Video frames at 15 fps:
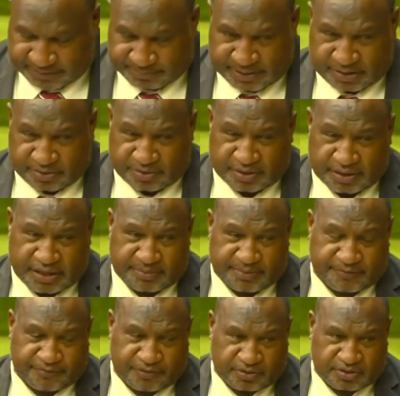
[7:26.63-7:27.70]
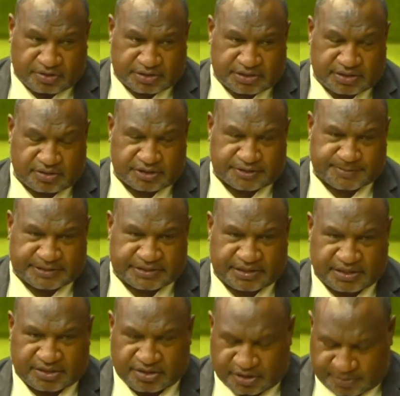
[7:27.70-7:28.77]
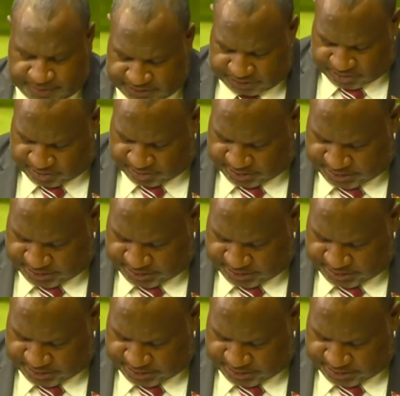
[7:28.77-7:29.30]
Maru and we focus on special economic zone.